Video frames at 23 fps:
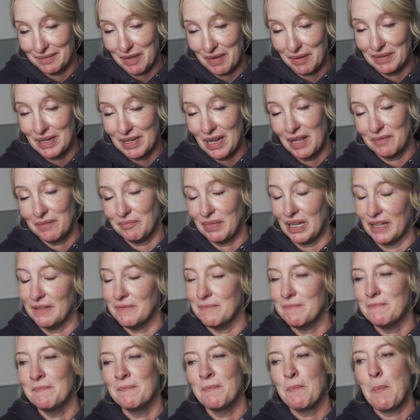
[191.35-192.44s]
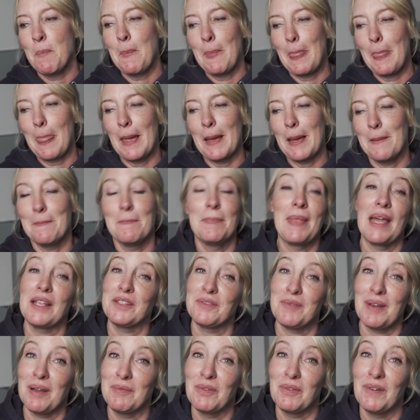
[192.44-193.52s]
maybe not, but that's
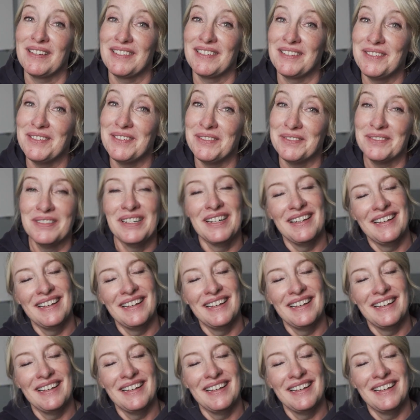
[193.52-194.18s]
what I'm going to do.